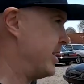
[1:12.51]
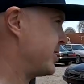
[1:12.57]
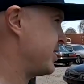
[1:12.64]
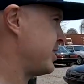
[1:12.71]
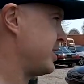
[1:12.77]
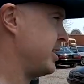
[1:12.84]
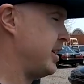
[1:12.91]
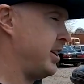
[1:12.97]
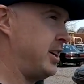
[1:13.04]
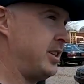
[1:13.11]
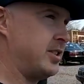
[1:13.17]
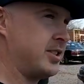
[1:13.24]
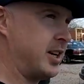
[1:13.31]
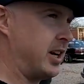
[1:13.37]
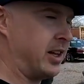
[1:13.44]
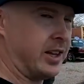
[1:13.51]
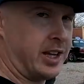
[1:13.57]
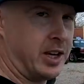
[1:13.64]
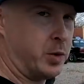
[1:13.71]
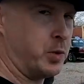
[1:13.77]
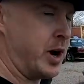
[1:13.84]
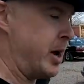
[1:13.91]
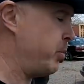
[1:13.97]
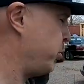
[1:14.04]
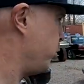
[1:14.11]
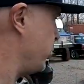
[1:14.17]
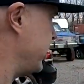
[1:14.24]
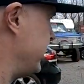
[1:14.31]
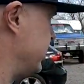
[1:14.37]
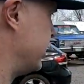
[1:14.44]
SC saline rep
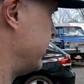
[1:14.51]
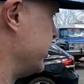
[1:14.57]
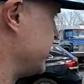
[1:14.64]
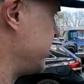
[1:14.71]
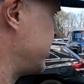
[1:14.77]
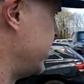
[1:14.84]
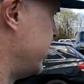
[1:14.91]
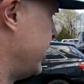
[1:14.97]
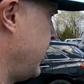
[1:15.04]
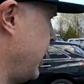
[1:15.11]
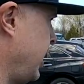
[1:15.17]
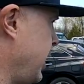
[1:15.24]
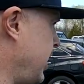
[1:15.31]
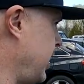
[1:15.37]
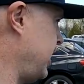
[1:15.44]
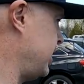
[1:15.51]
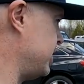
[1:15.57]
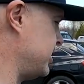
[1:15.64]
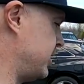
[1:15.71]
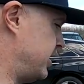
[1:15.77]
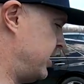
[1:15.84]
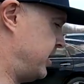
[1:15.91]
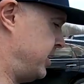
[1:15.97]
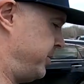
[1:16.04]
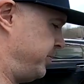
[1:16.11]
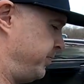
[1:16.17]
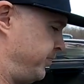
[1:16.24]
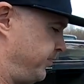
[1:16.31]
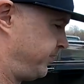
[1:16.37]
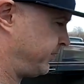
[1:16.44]
wheels, and
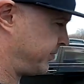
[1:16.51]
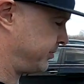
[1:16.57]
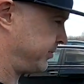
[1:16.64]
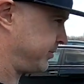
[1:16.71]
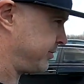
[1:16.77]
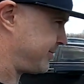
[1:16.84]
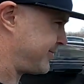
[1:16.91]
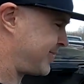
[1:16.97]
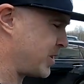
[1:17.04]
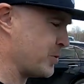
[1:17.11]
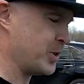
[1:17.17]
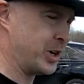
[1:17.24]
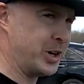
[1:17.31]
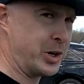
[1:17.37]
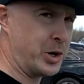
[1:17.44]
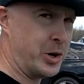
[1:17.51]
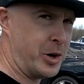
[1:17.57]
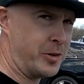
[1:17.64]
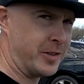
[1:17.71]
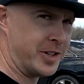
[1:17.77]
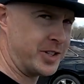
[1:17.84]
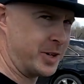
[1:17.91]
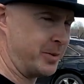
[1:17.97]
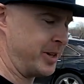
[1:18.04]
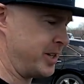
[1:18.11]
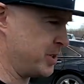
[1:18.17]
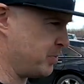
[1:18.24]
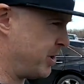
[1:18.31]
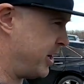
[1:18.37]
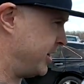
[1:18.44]
we're going to go over some of
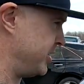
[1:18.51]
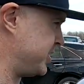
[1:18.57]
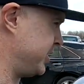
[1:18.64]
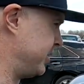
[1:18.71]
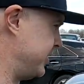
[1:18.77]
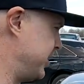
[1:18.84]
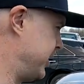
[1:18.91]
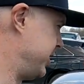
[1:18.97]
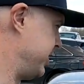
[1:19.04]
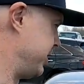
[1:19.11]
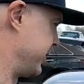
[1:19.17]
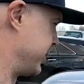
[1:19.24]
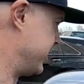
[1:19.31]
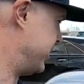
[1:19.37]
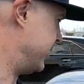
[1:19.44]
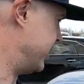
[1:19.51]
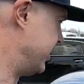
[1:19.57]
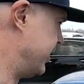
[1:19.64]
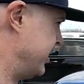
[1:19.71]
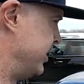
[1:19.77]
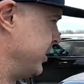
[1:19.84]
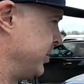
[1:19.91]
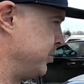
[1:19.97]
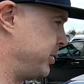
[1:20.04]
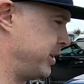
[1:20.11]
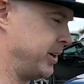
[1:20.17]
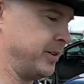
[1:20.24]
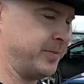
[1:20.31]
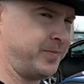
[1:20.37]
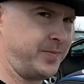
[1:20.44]
these mods that are done to the car,
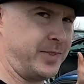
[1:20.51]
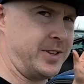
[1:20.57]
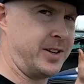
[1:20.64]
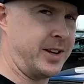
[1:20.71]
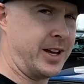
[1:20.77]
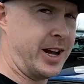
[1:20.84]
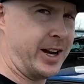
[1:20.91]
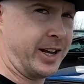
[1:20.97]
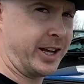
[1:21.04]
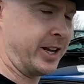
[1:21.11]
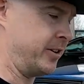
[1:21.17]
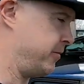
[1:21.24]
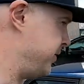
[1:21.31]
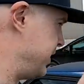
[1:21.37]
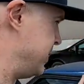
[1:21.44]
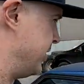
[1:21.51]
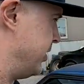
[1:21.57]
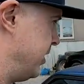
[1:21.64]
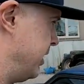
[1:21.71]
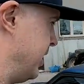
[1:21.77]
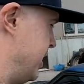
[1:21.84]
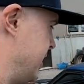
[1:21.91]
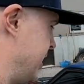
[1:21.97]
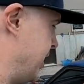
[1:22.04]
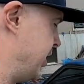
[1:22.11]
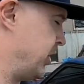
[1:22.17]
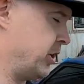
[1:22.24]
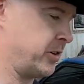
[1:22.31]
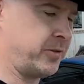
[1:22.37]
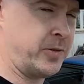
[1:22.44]
but you can kind of get a feel
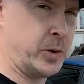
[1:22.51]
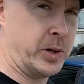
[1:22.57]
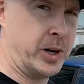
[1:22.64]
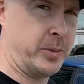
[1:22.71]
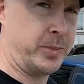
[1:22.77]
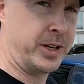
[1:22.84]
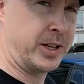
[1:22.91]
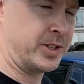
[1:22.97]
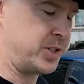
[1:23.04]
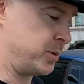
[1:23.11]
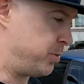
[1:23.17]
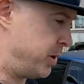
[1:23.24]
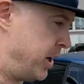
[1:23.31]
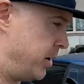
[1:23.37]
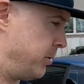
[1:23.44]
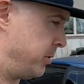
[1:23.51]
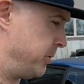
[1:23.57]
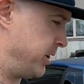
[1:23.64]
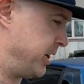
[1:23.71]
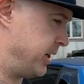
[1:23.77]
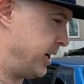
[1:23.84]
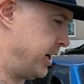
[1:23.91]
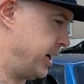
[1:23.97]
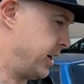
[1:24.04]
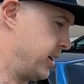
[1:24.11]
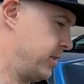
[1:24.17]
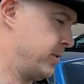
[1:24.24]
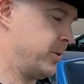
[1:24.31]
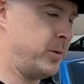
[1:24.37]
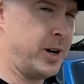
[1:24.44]
and a look for it because you're probably
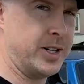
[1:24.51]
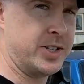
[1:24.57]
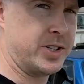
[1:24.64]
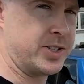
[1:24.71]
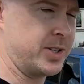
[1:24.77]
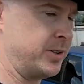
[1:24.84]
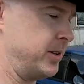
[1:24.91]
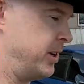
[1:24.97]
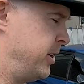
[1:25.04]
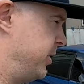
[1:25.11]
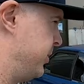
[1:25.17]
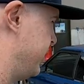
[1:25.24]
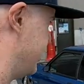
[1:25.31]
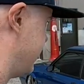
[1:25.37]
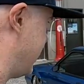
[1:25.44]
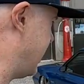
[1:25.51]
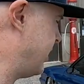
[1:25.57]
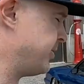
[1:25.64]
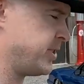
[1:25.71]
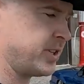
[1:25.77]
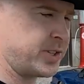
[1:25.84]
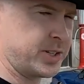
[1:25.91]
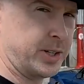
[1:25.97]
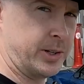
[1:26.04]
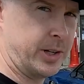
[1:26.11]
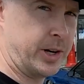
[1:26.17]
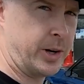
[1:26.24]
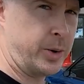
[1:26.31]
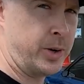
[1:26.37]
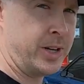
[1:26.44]
like, why is it so low? How is it so
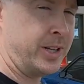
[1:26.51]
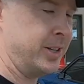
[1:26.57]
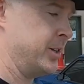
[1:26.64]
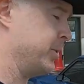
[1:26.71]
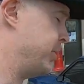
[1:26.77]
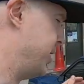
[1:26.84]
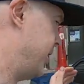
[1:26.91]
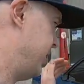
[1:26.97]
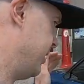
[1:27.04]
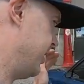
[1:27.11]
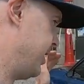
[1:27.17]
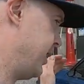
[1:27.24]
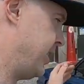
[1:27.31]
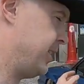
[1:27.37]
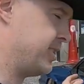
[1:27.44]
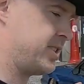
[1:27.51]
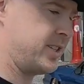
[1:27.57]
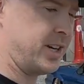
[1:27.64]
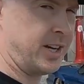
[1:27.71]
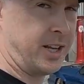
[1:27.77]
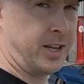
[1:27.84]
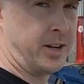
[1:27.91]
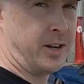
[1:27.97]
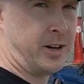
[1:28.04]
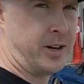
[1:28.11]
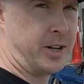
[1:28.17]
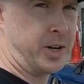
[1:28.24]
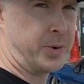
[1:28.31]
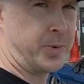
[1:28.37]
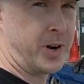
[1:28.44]
low? Well, it is sitting
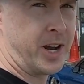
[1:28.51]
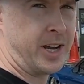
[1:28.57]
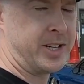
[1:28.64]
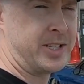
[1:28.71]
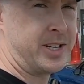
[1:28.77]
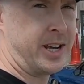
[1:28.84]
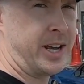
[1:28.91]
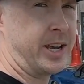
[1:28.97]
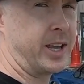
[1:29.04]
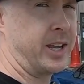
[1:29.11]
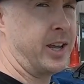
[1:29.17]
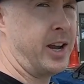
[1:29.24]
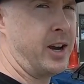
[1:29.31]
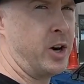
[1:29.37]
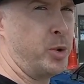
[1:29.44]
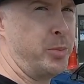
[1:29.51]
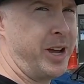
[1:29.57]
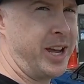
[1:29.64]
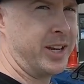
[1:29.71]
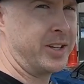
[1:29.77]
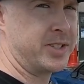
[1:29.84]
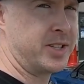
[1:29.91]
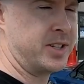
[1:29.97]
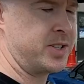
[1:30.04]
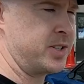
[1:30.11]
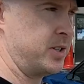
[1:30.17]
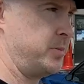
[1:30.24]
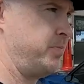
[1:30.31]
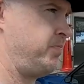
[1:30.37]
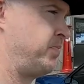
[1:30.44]
on a RideTech airbag
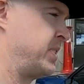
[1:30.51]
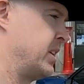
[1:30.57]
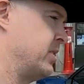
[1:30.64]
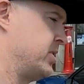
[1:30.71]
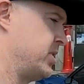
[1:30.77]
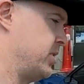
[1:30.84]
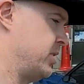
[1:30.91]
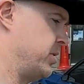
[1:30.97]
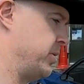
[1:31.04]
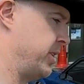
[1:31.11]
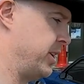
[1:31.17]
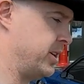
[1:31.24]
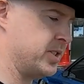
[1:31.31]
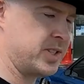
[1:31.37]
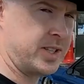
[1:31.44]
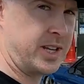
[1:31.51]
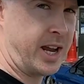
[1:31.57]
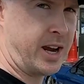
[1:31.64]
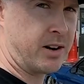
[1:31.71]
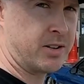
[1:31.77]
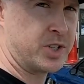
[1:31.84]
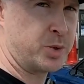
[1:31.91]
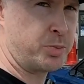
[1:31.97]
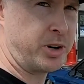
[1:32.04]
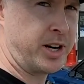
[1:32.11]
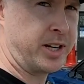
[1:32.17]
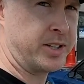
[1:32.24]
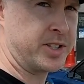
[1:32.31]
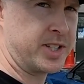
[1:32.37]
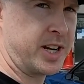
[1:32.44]
system. So it is the air
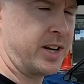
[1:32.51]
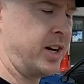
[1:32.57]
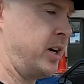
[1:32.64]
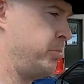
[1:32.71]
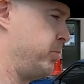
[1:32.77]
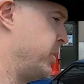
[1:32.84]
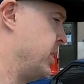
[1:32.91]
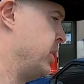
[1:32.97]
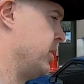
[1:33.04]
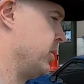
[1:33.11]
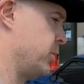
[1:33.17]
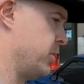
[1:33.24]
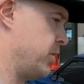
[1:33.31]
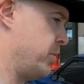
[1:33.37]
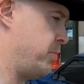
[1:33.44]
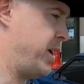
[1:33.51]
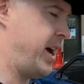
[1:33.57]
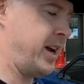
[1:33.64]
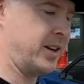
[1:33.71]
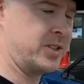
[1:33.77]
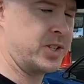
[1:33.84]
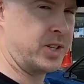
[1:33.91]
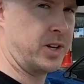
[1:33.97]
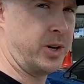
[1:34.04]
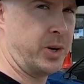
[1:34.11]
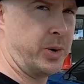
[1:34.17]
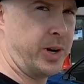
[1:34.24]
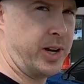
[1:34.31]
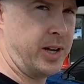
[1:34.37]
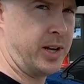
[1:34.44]
spring setup where the bags
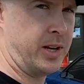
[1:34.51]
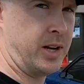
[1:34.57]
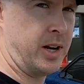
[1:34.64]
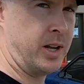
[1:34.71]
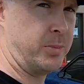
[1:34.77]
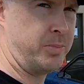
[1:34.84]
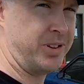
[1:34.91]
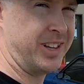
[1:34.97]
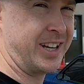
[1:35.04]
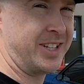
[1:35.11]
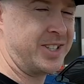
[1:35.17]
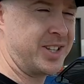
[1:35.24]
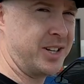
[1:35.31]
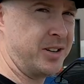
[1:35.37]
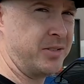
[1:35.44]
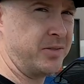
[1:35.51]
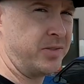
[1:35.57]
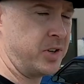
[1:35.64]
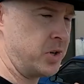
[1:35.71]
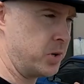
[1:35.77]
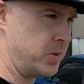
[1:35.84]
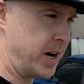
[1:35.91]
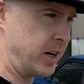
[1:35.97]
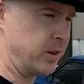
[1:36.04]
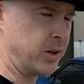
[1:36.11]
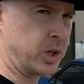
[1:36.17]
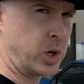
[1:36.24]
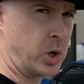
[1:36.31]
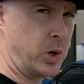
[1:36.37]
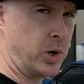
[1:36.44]
go in place of your
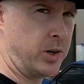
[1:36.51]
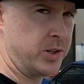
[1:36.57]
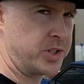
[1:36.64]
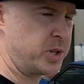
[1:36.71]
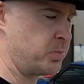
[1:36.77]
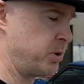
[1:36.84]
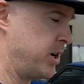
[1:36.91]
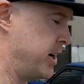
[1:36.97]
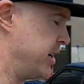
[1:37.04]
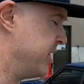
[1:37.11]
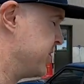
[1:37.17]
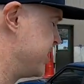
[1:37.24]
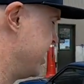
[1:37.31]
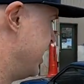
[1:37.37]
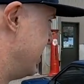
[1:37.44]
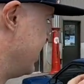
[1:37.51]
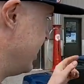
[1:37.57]
regular coil springs.